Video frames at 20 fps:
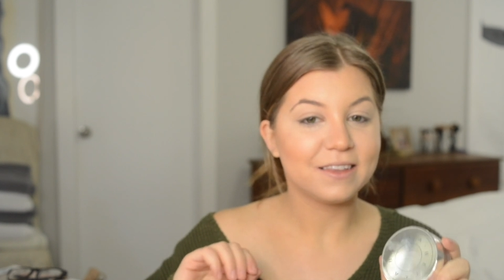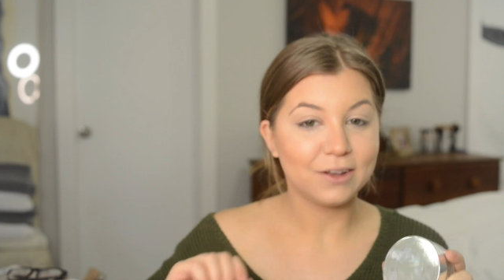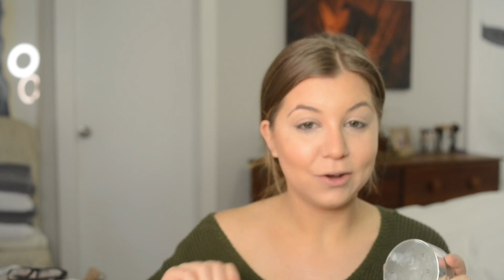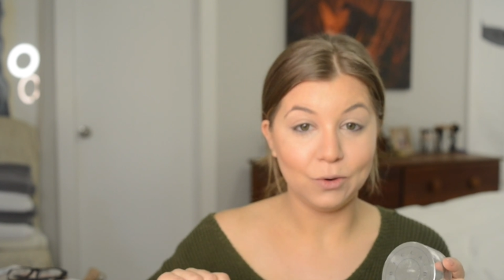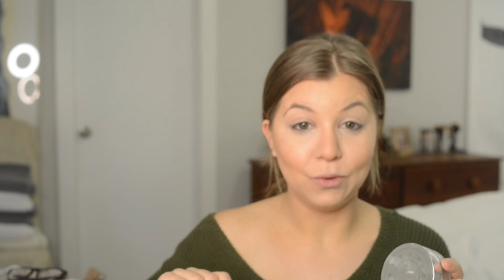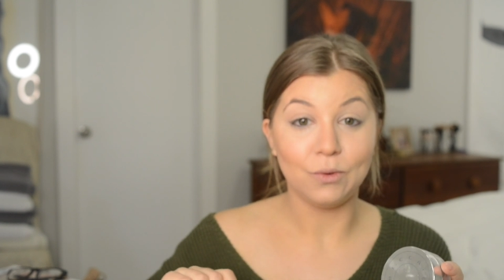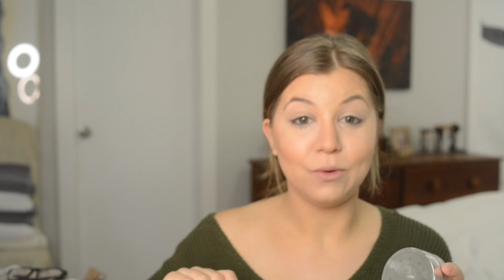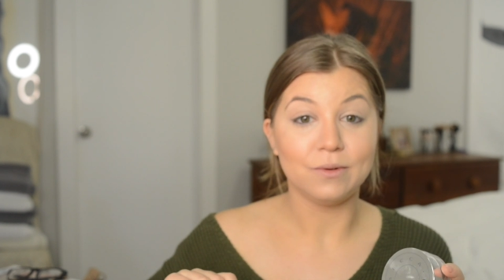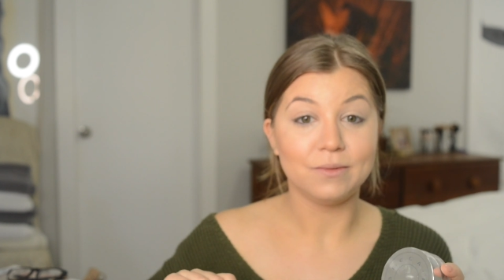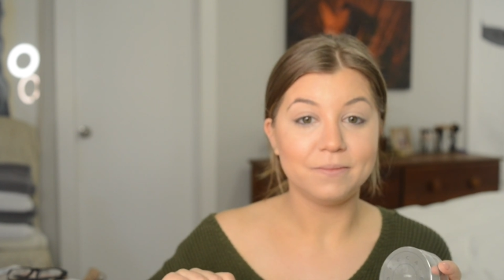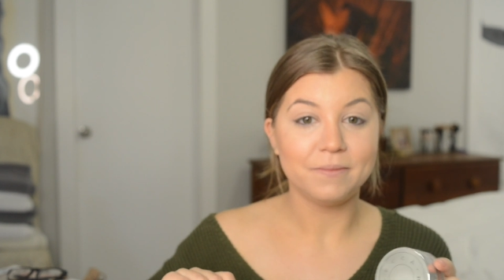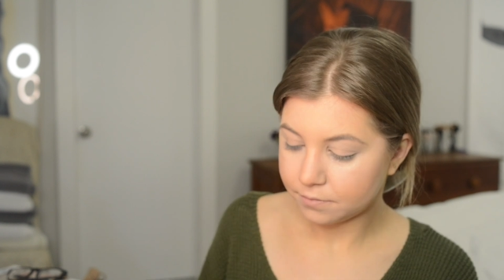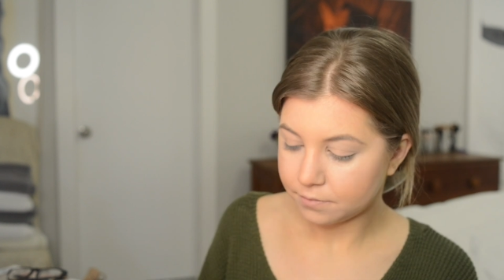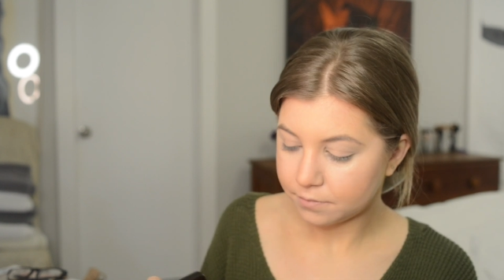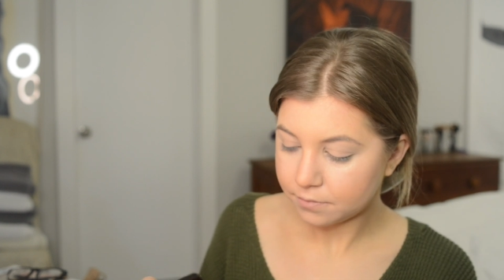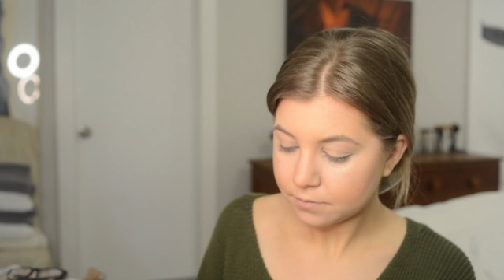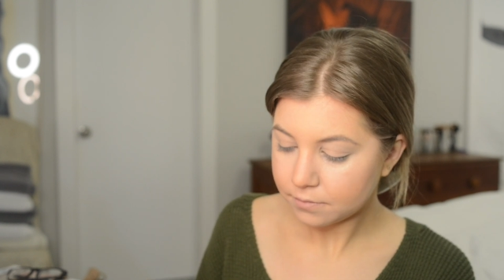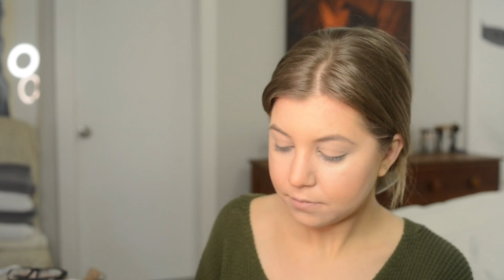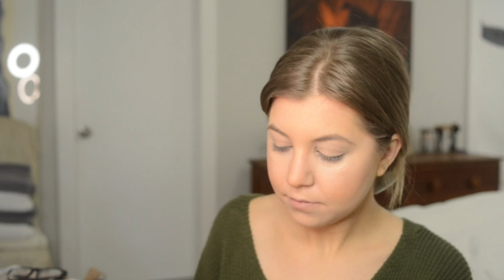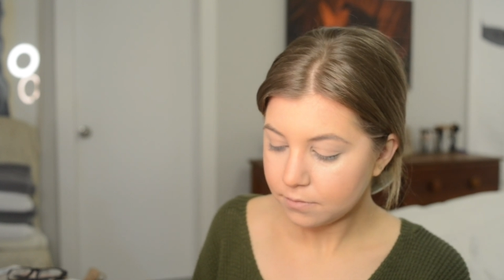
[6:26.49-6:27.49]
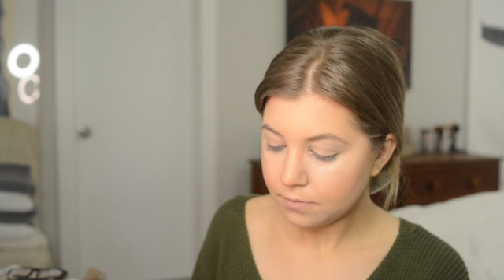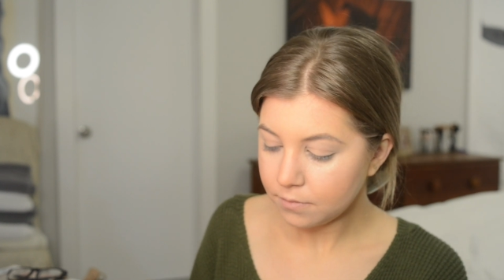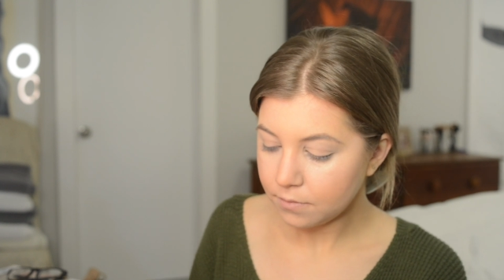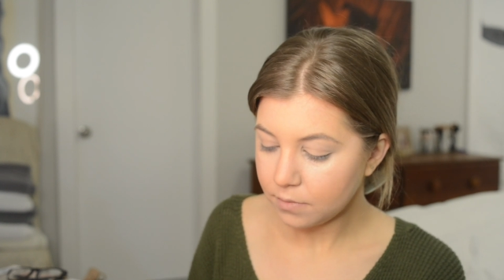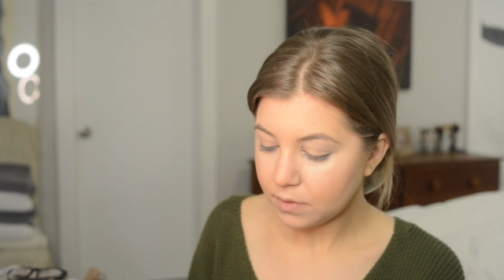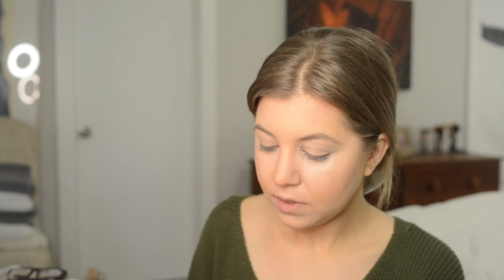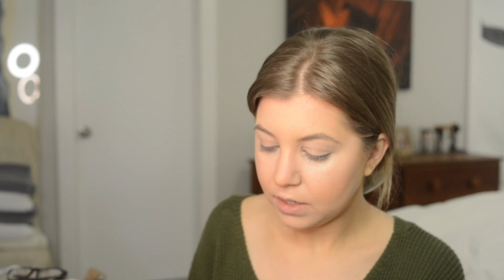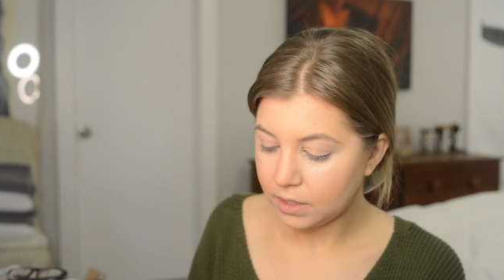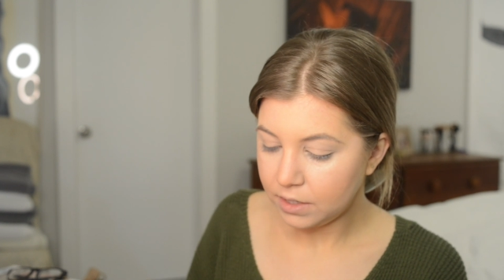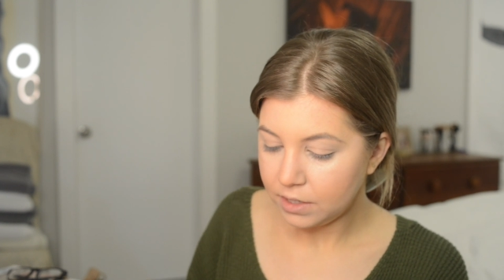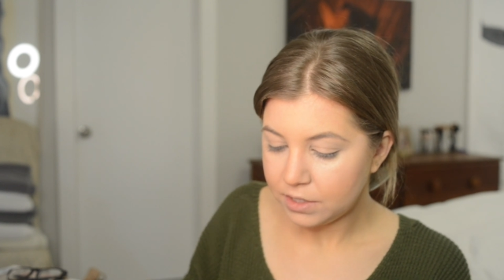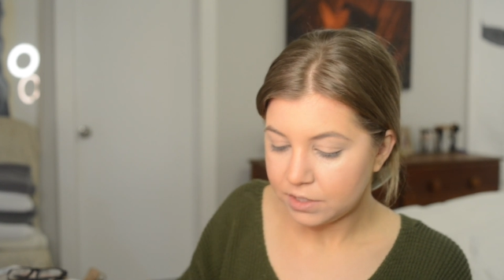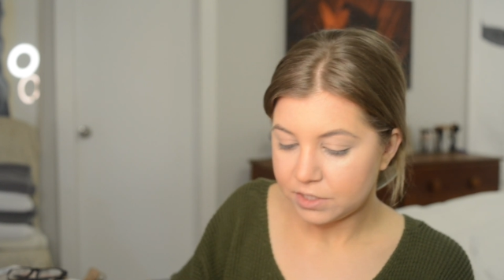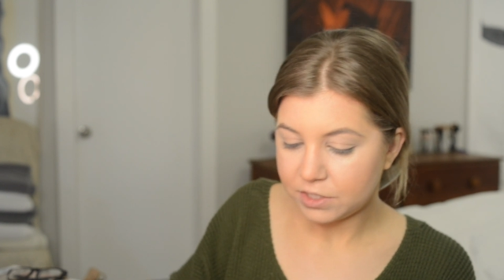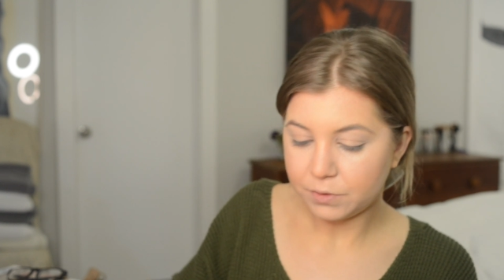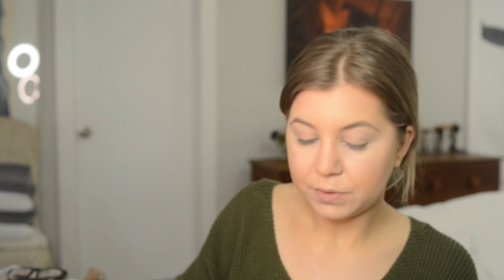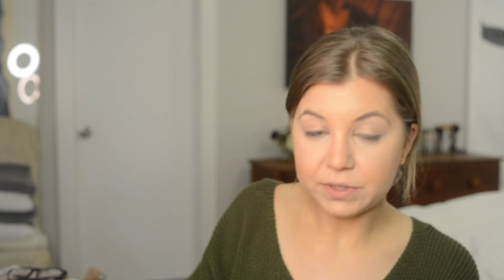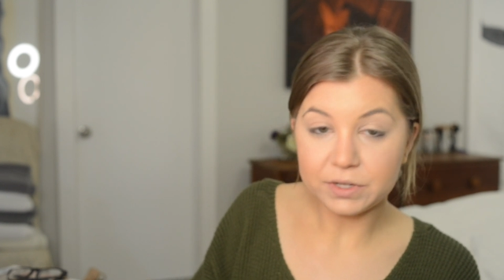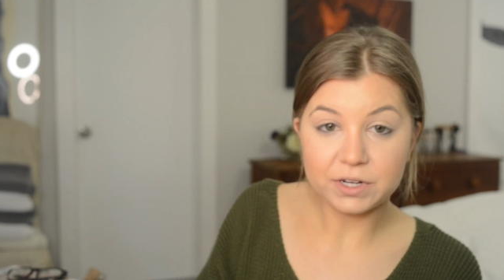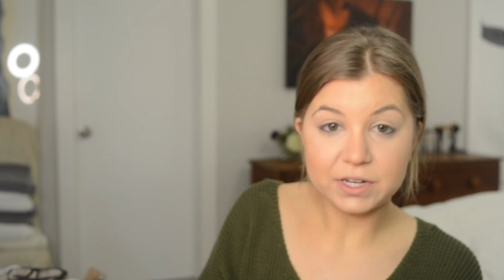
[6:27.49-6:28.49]
cool.
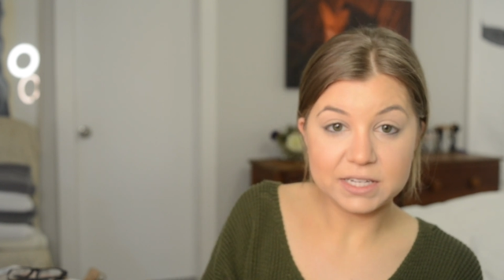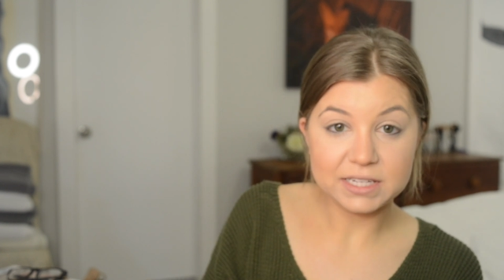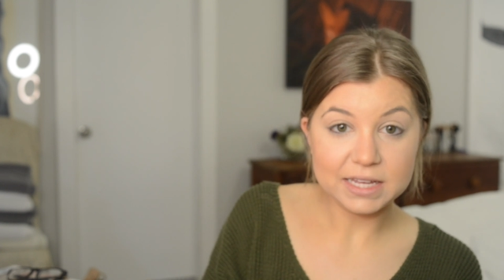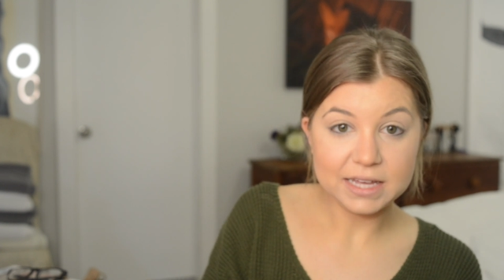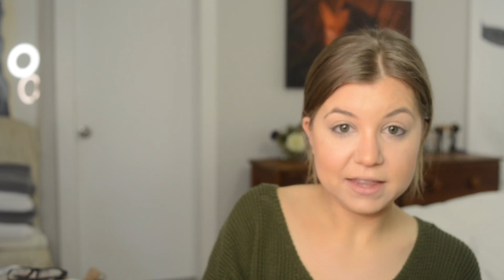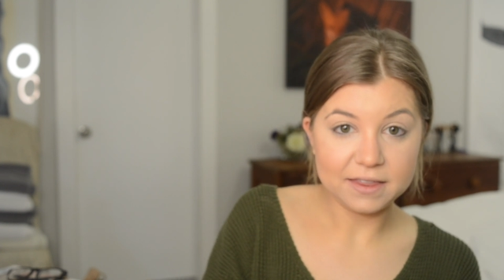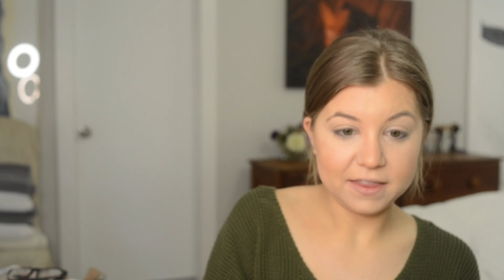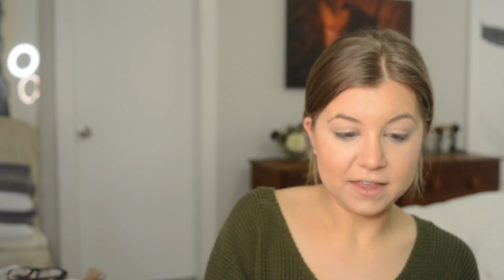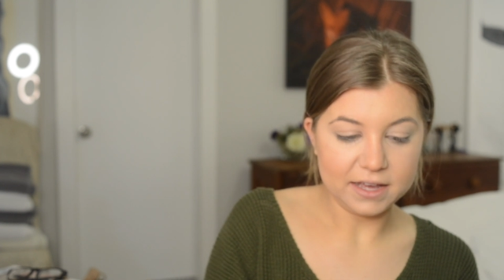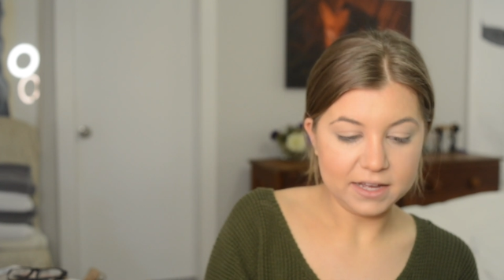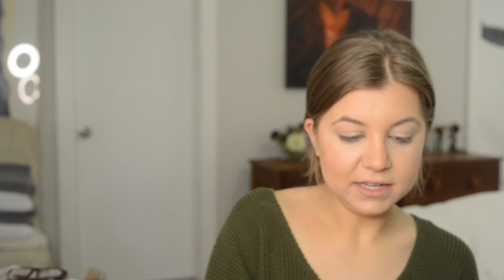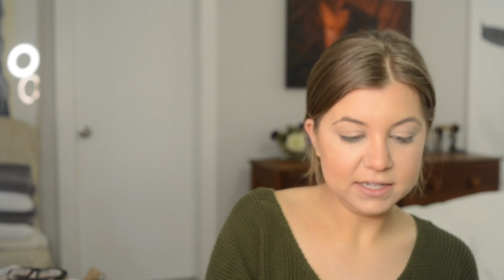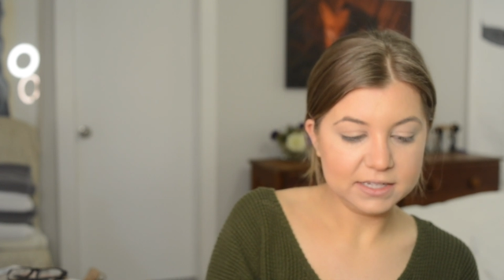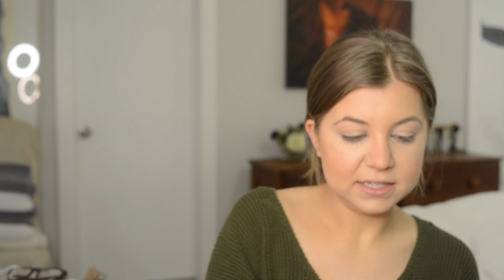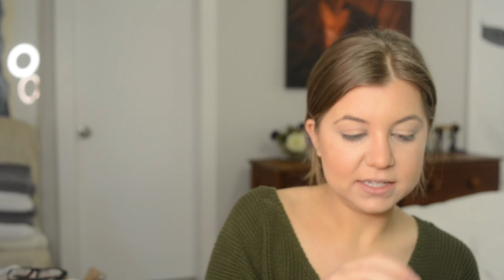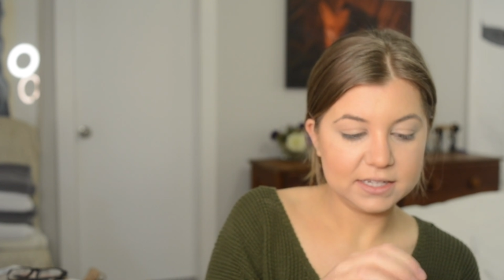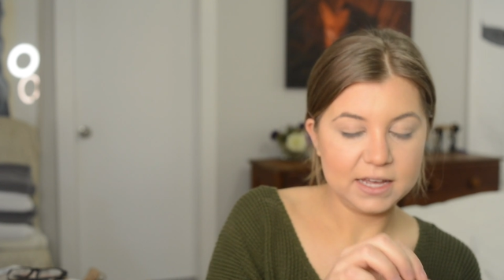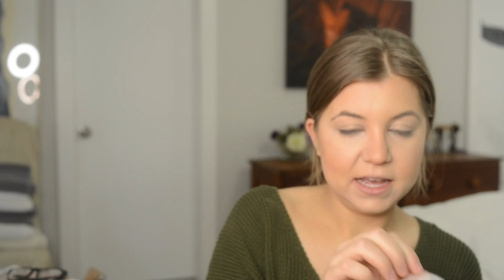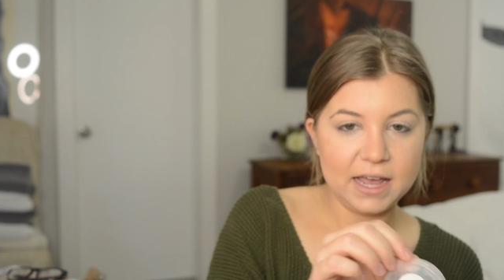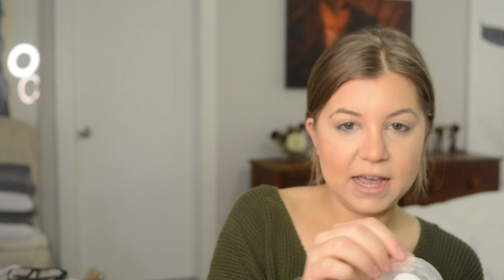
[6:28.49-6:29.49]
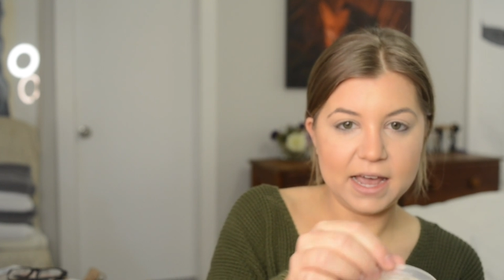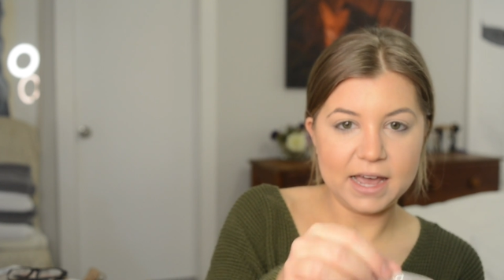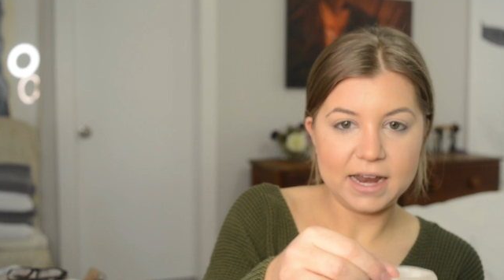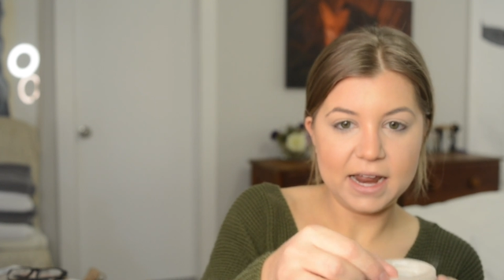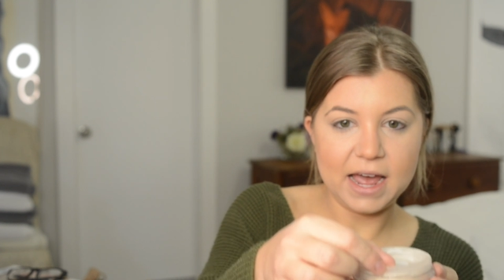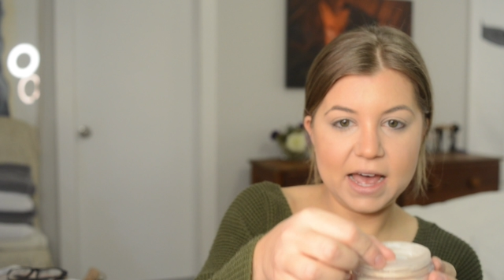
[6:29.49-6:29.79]
So it looks like this. It